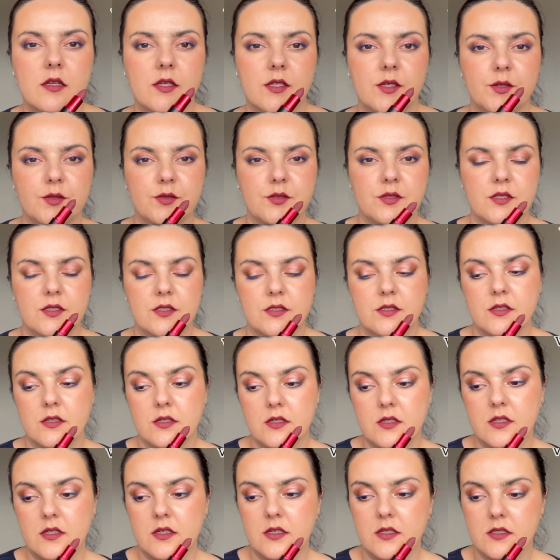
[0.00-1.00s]
So this
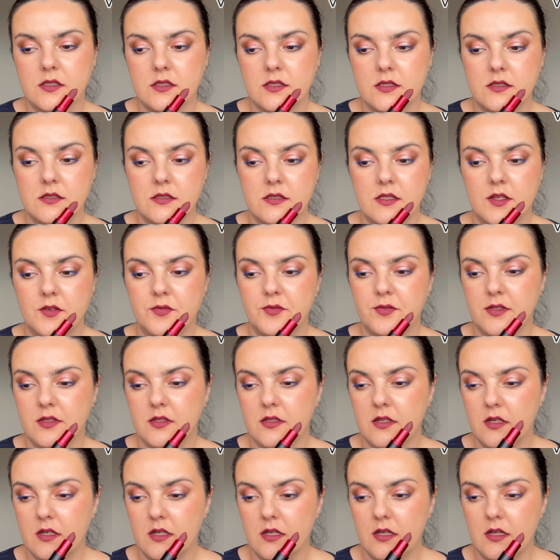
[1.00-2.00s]
is
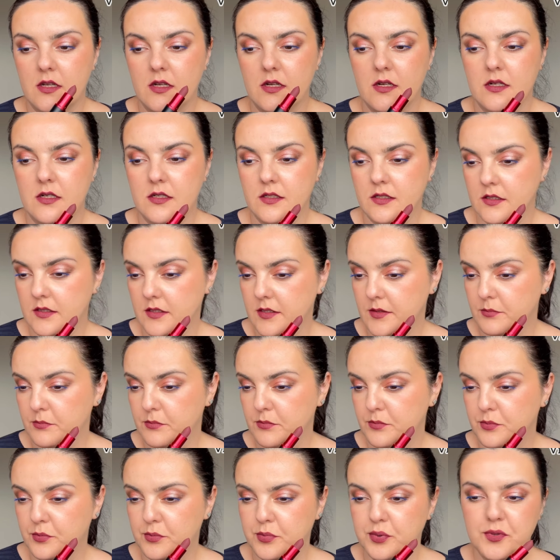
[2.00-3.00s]
definitely a
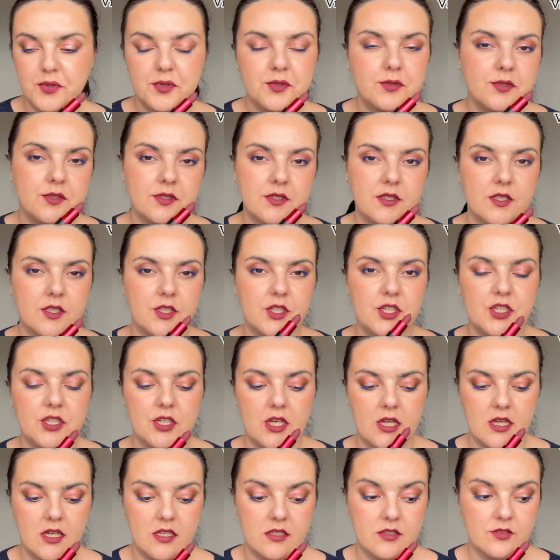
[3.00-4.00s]
burgundy
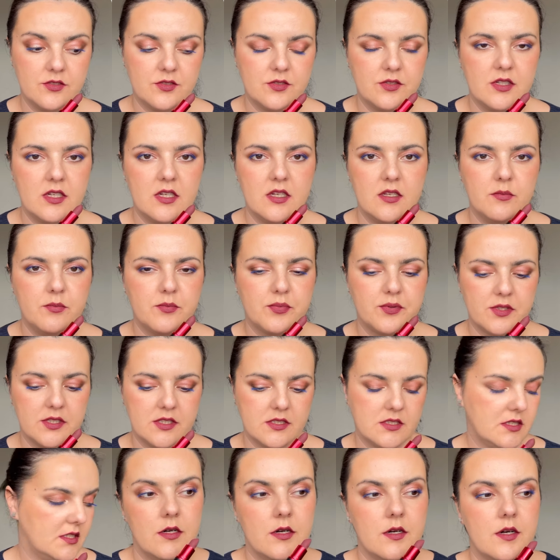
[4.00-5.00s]
shade, really
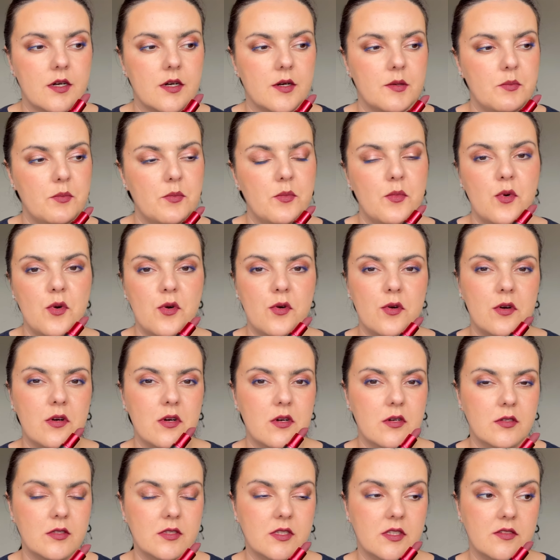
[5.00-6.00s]
pretty, more
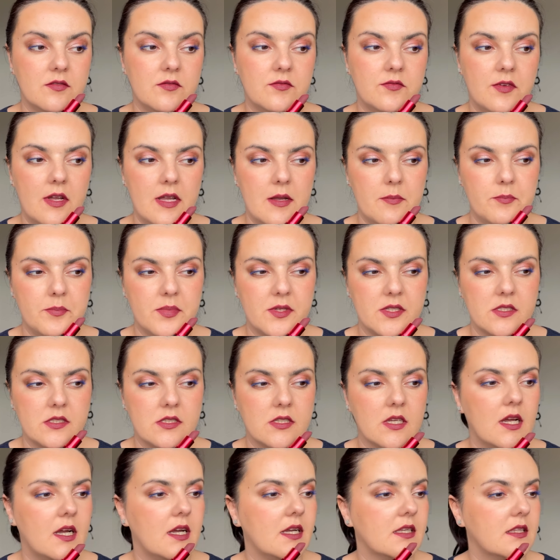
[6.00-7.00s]
on the vampy
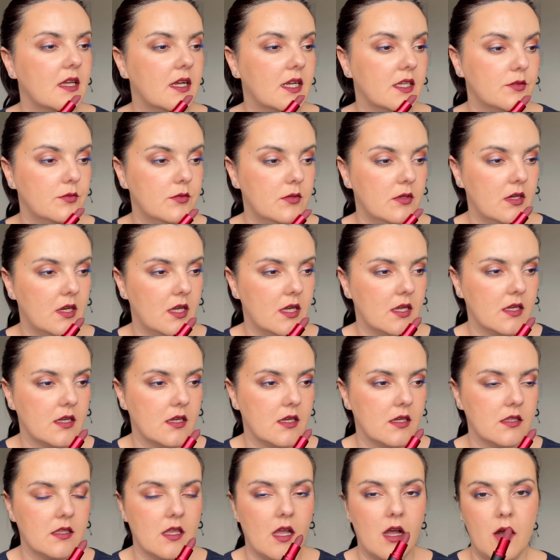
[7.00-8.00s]
side. I do like
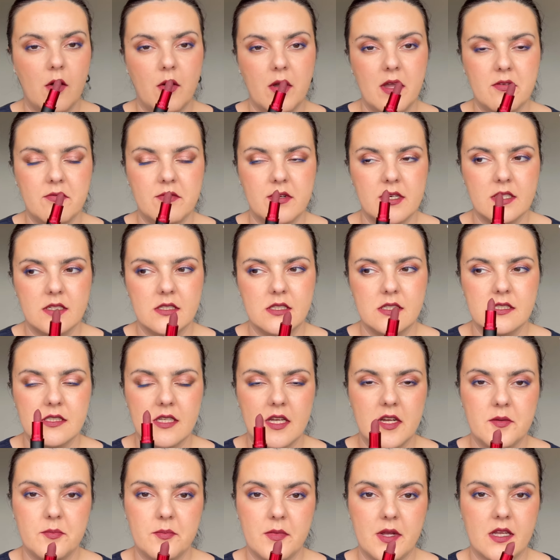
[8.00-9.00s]
it. However, these
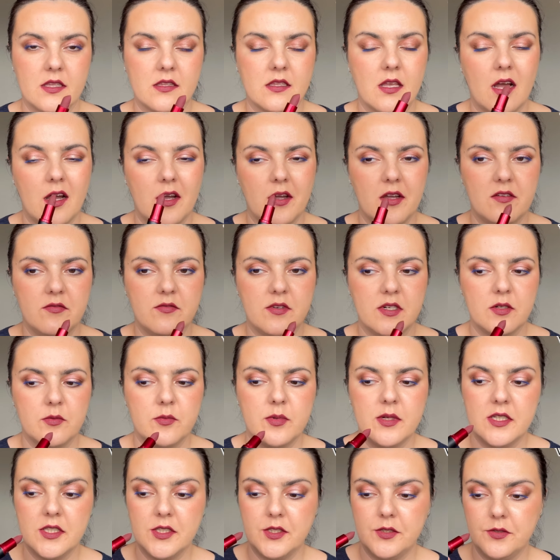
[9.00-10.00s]
are matte. However,
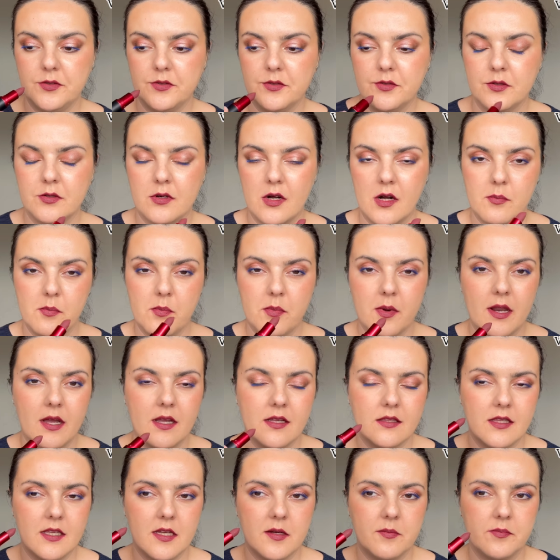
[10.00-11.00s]
when you
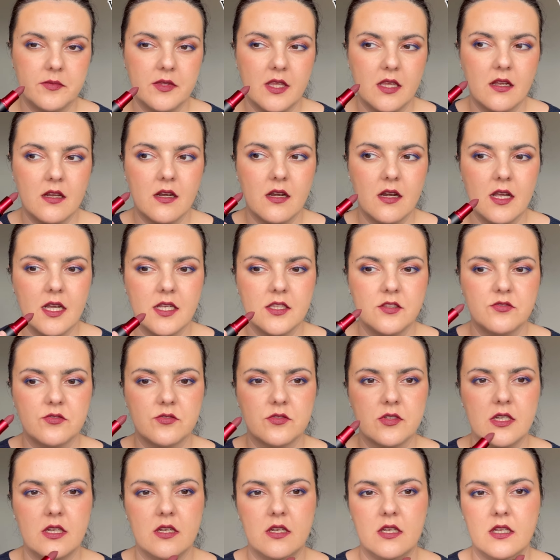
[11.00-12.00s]
apply them, they glide
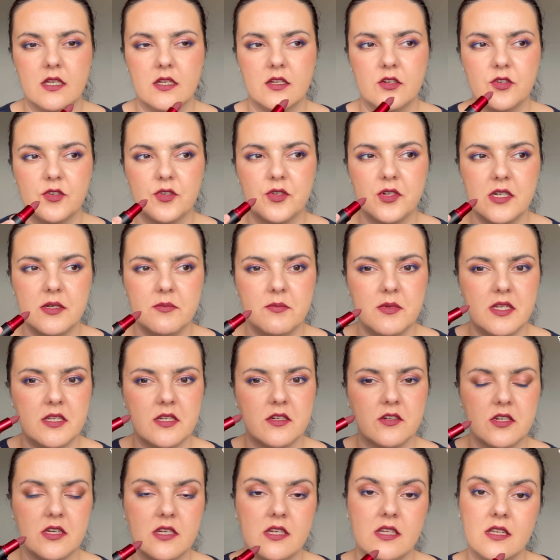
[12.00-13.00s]
really creamy,
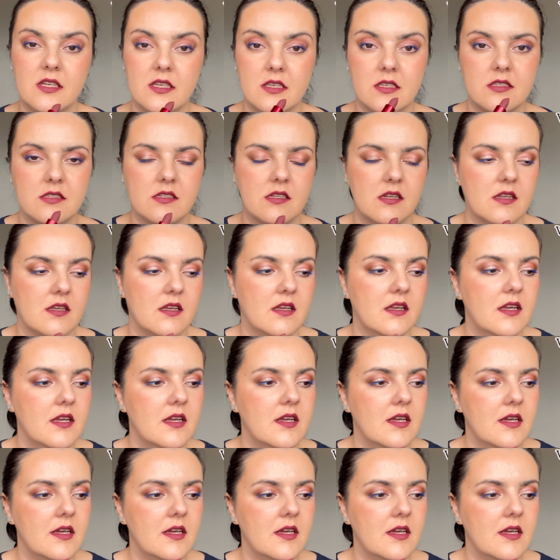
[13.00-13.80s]
really easily.